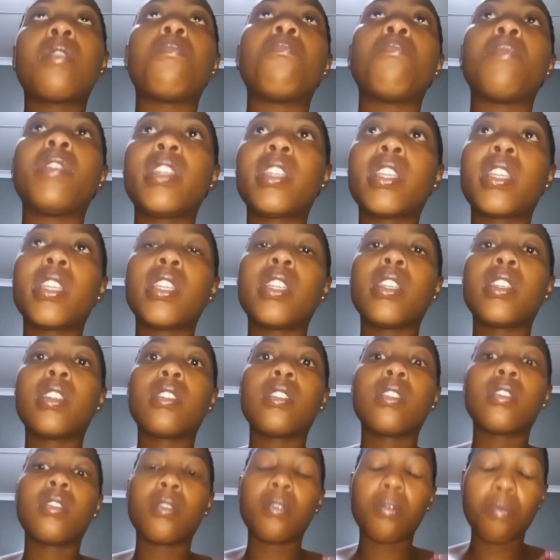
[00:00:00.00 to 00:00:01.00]

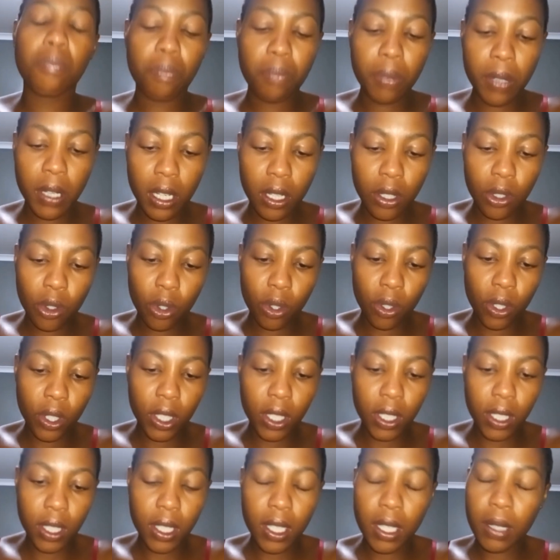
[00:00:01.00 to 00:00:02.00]
making better
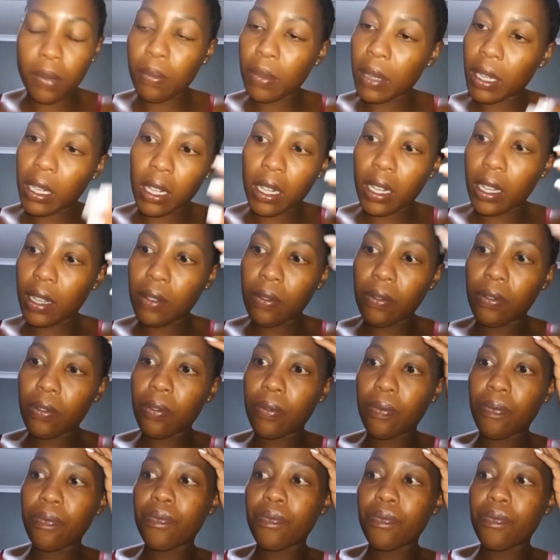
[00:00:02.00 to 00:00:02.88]
choices in my life.